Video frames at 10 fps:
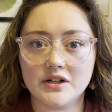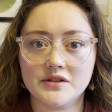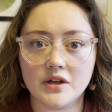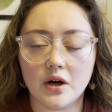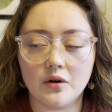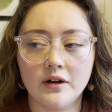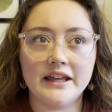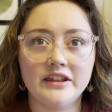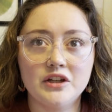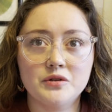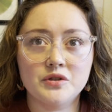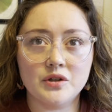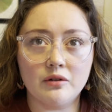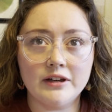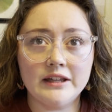So I think
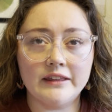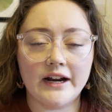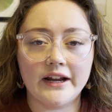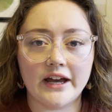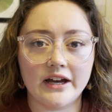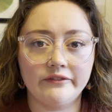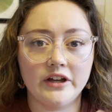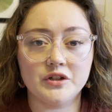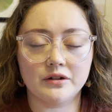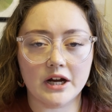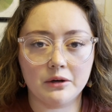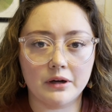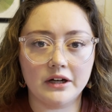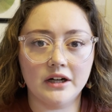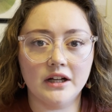showing that I have a track
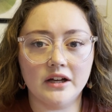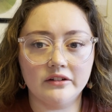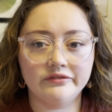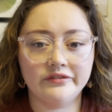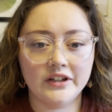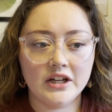record of